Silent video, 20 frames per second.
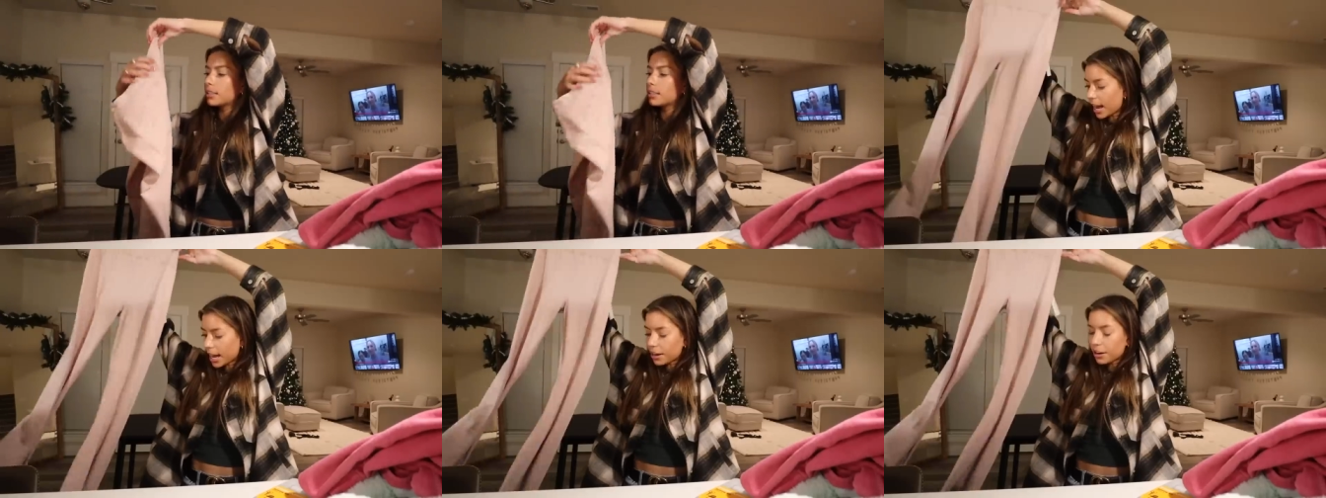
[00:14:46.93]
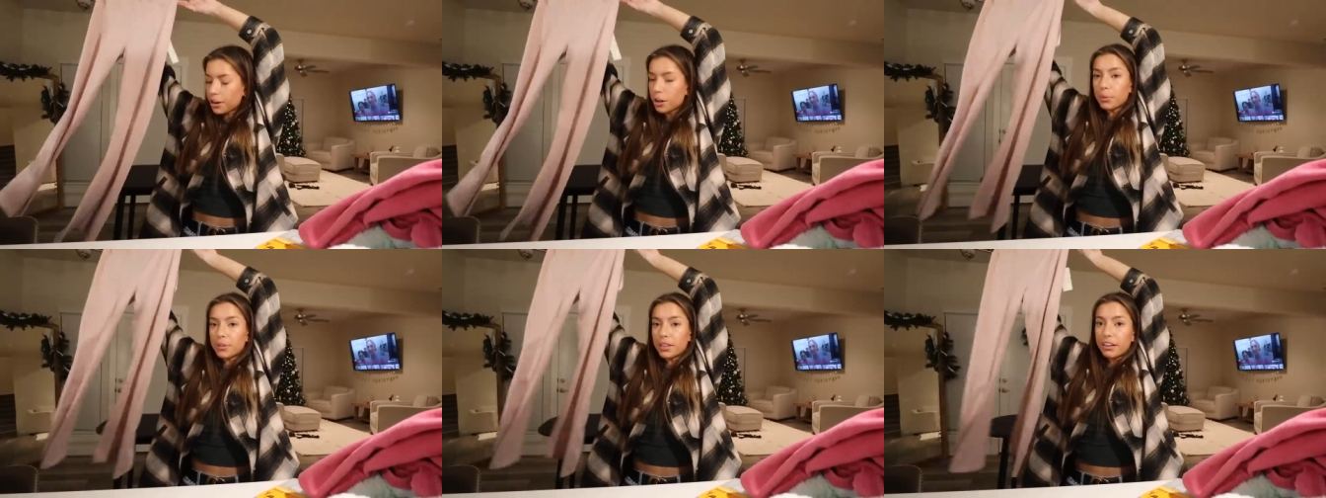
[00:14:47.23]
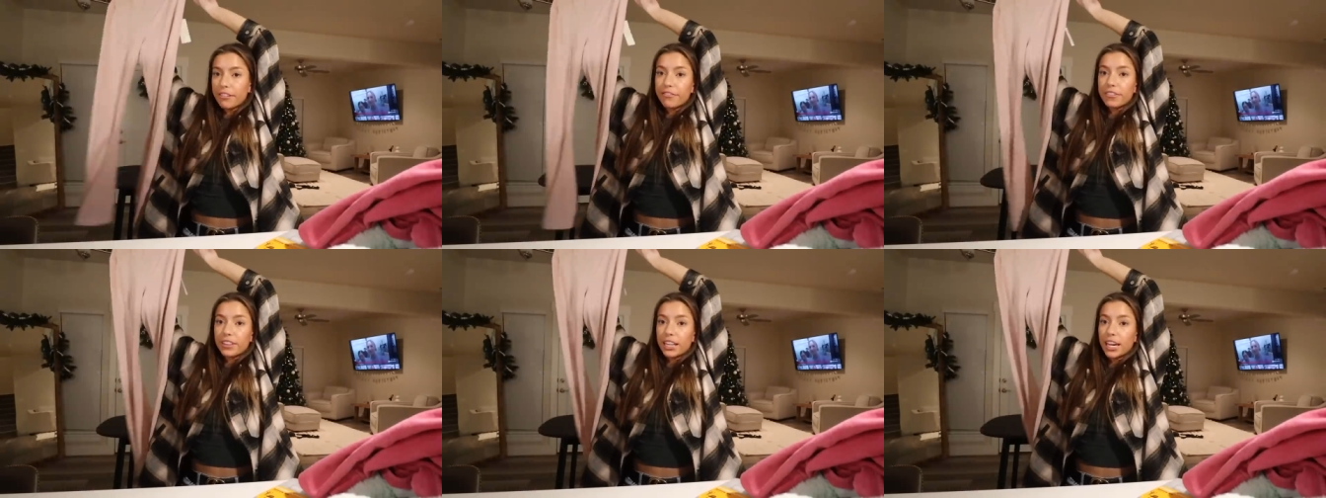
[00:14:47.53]
I don't know, but
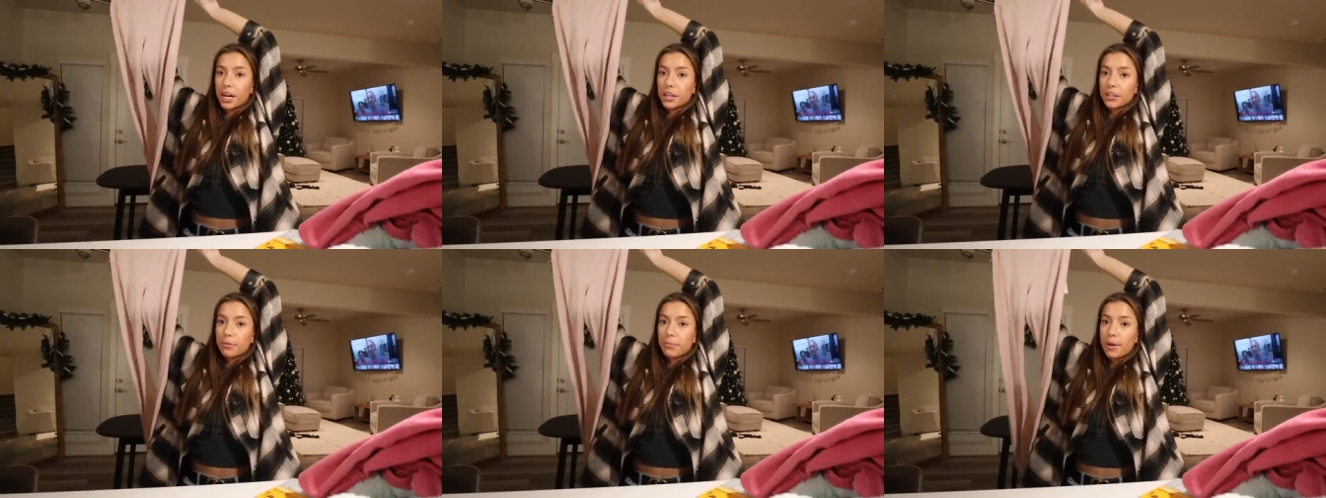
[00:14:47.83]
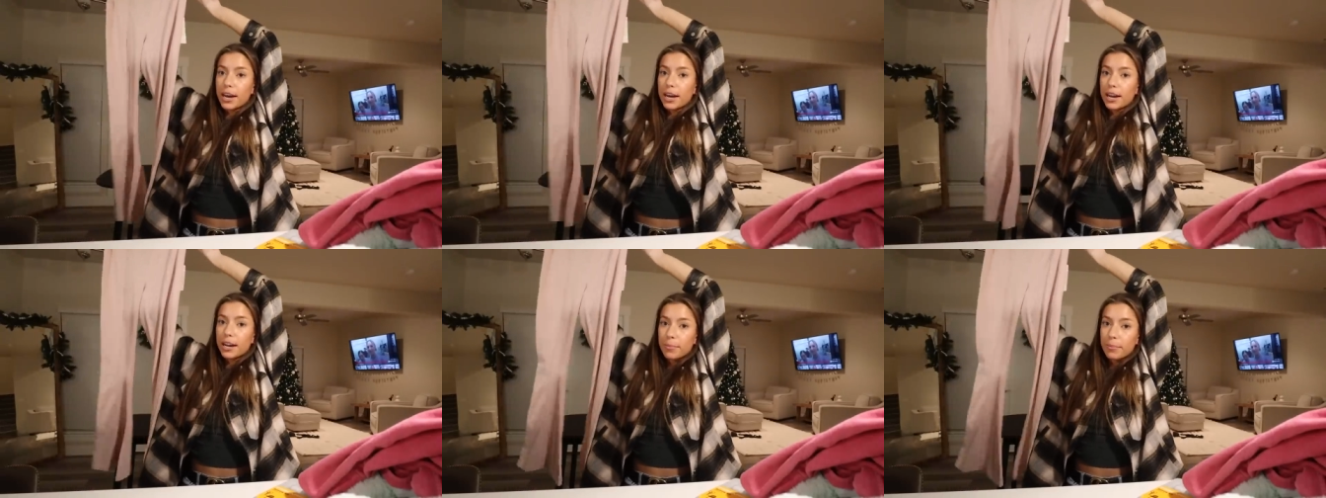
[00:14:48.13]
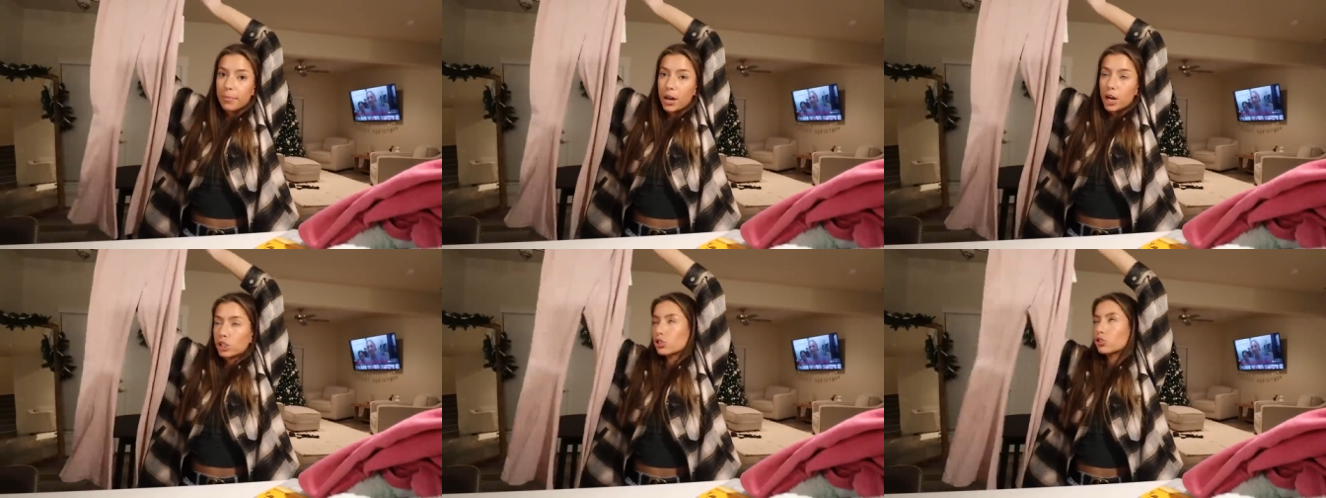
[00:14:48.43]
they flare at the
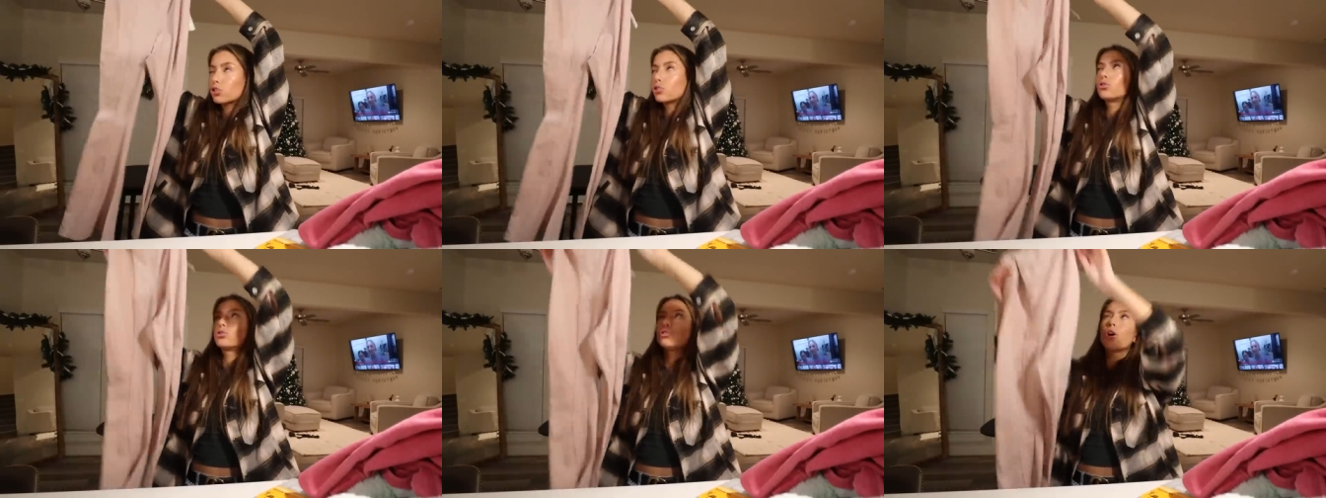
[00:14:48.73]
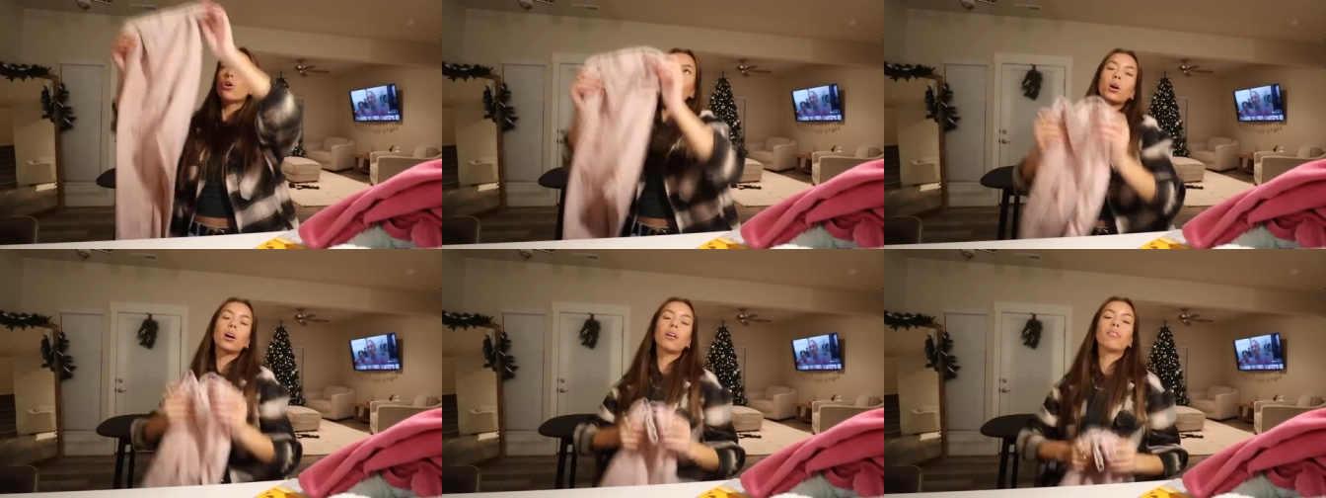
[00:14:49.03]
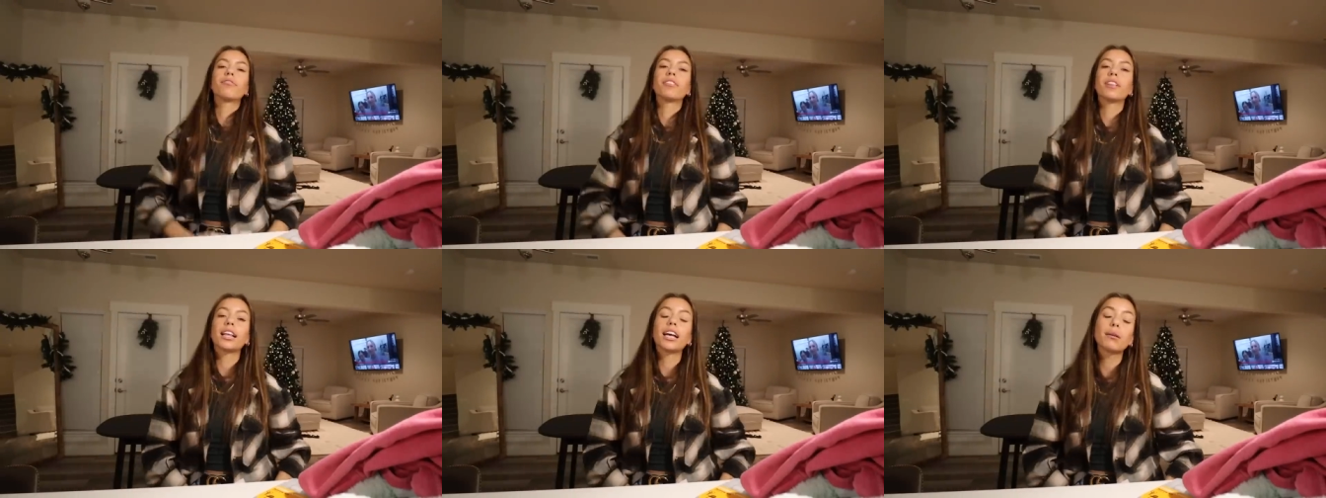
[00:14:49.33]
bottom. So
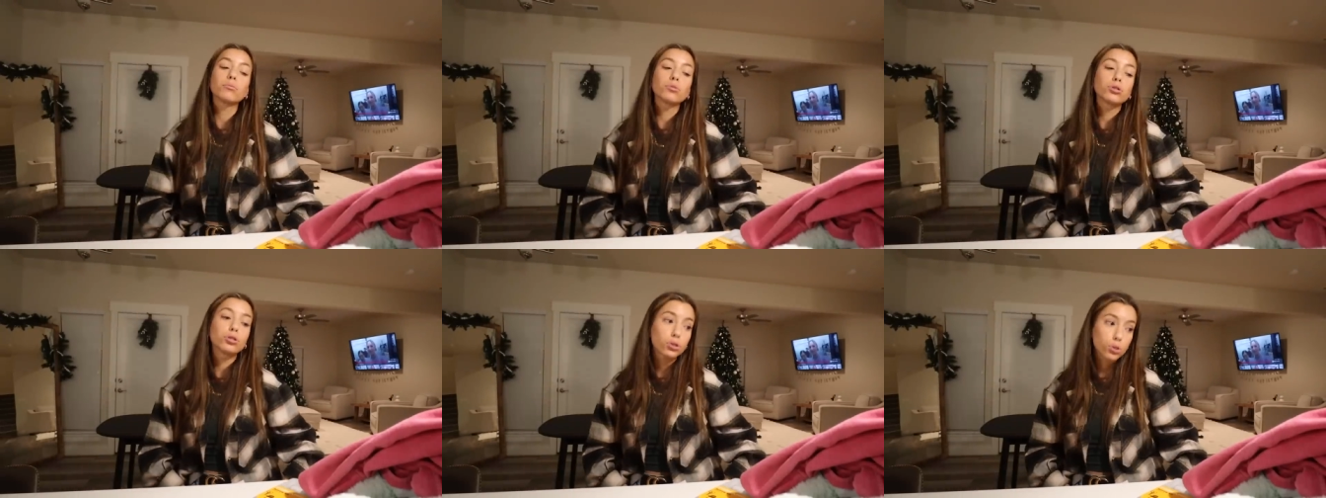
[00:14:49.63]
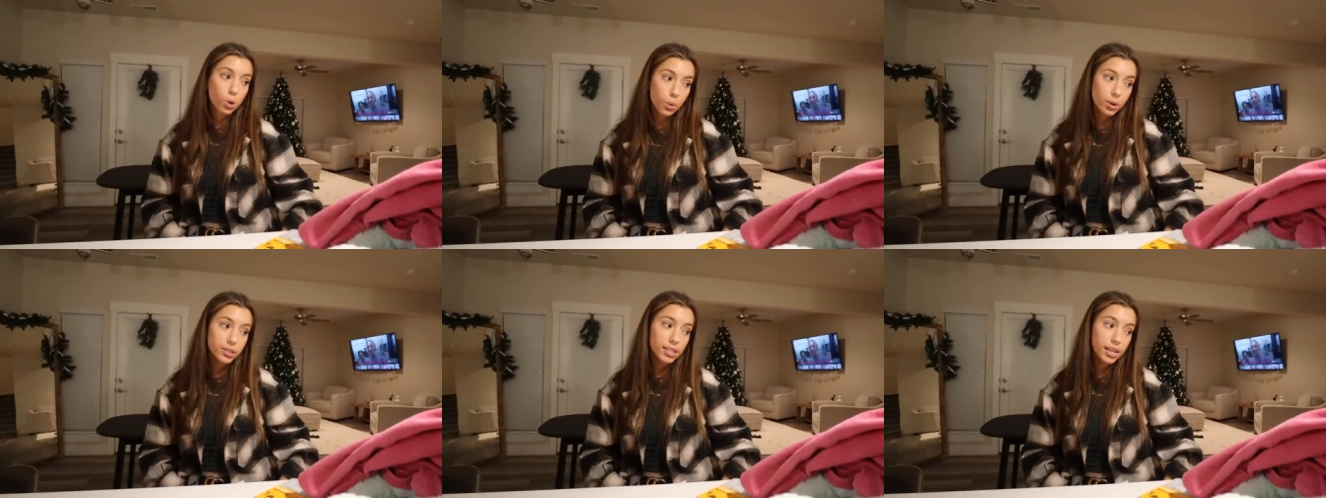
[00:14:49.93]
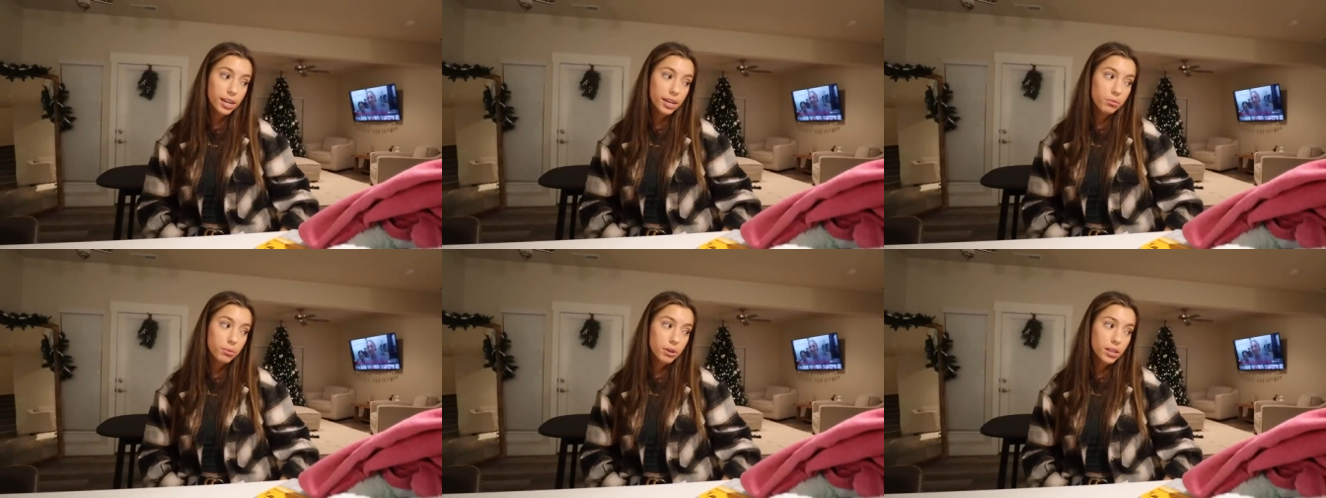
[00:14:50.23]
comfy. Like, I'm so
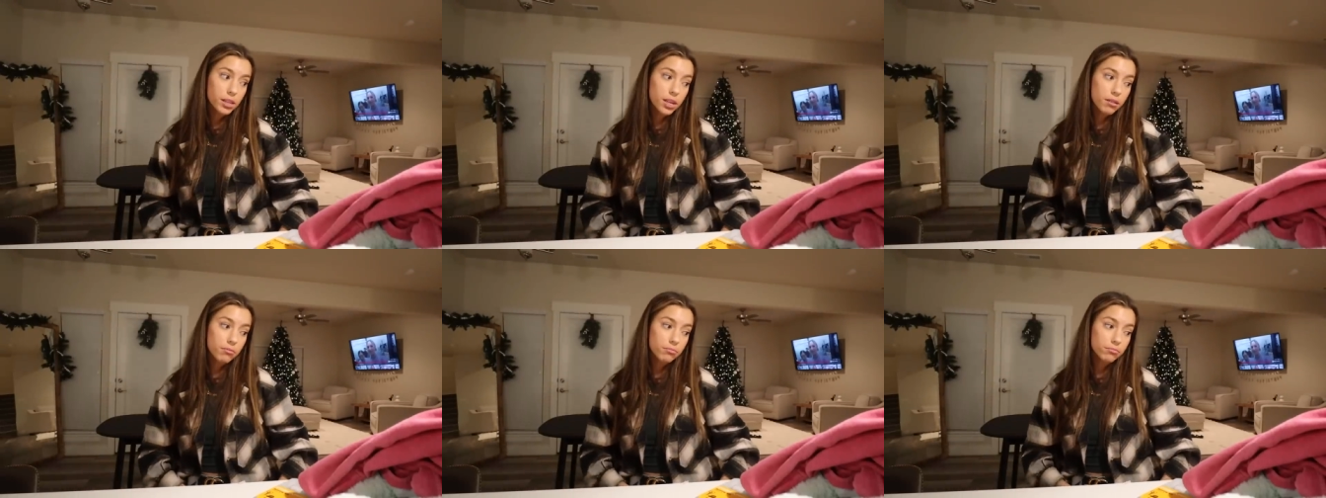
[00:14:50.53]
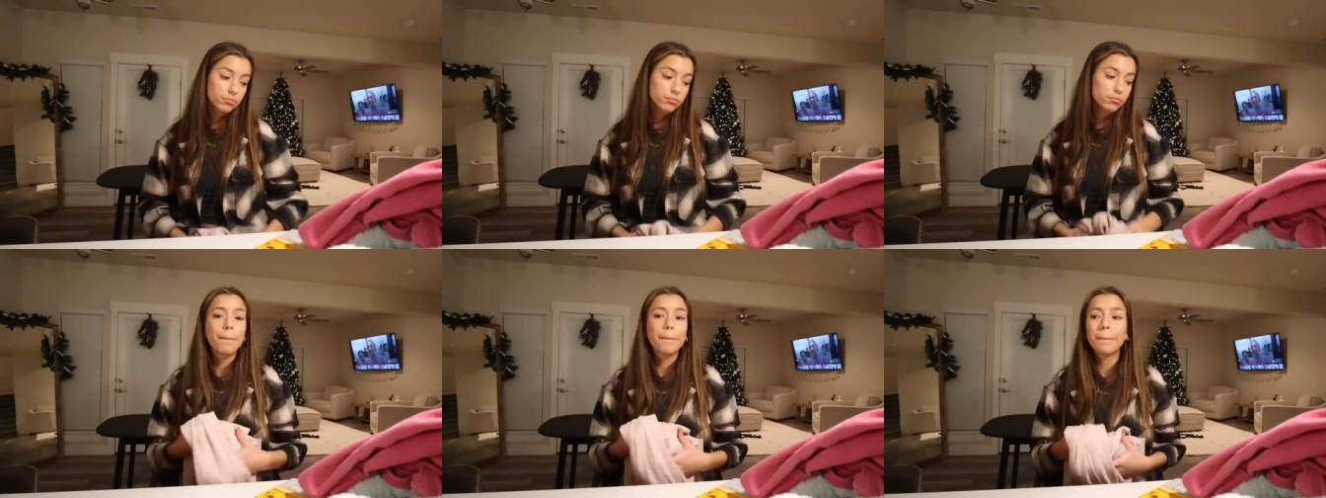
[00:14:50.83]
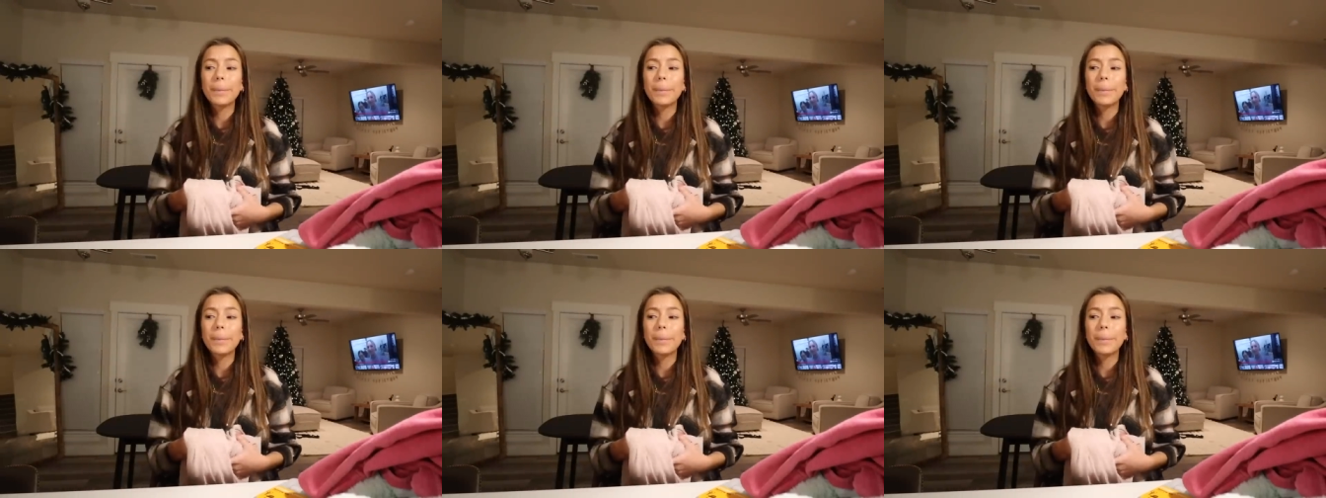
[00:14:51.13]
excited to wear them.